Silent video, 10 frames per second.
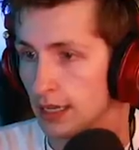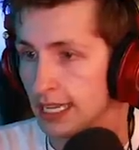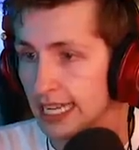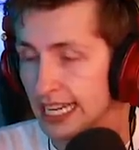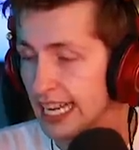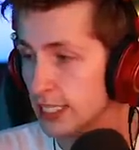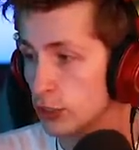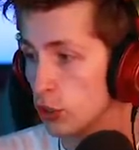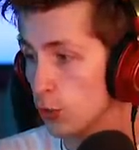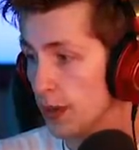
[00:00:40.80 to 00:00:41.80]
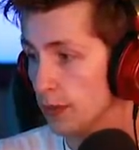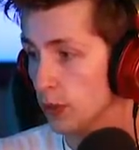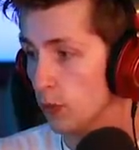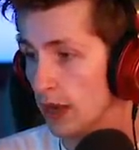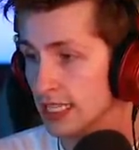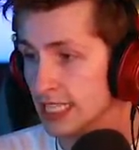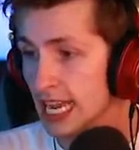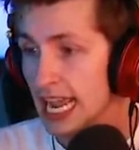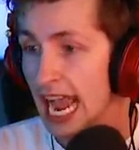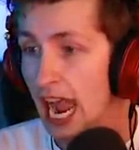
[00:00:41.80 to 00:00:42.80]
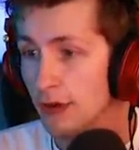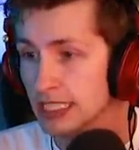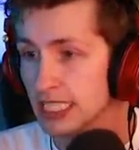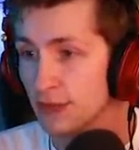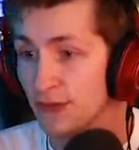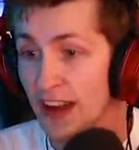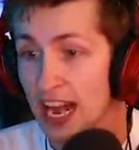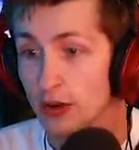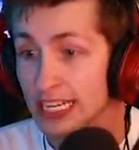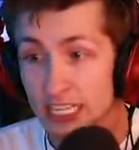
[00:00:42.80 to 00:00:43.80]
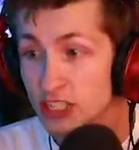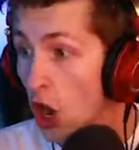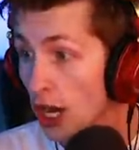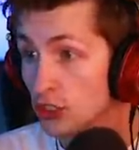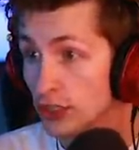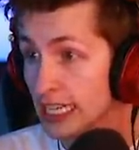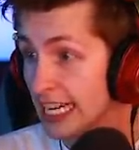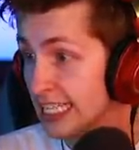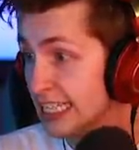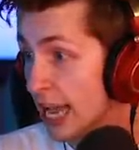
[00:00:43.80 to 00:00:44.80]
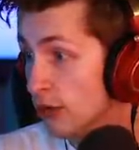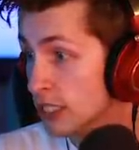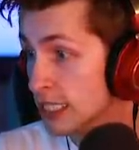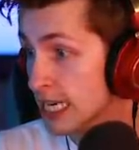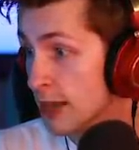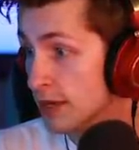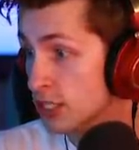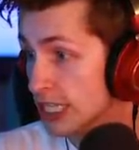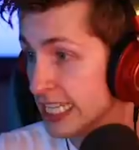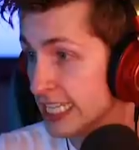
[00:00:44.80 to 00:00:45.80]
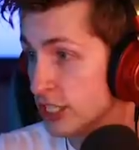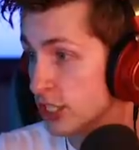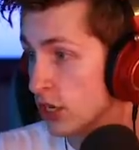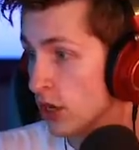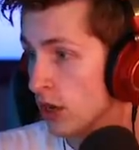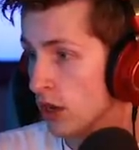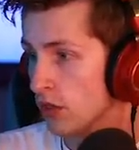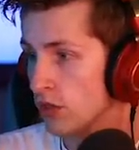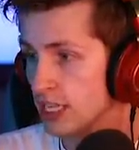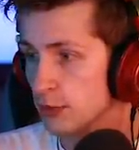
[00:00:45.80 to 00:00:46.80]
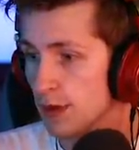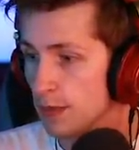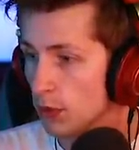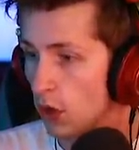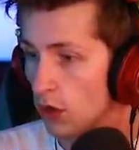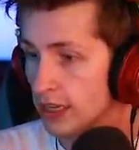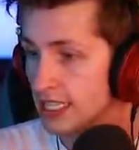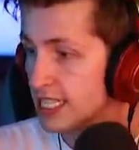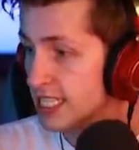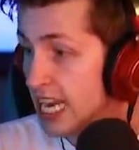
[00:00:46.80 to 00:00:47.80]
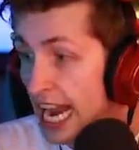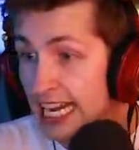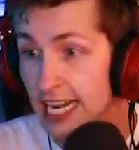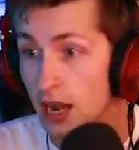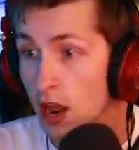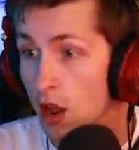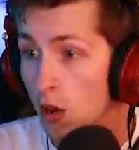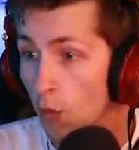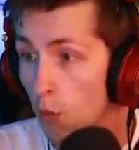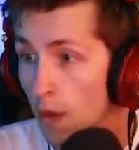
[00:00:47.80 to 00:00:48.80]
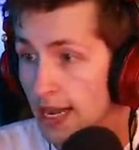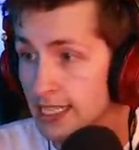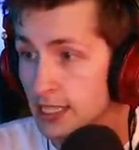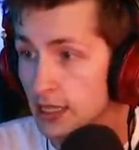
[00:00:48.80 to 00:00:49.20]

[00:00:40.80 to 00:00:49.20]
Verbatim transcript: He can hit two people at once? How is this fair? He does 180,000 damage each. These people are insane. What?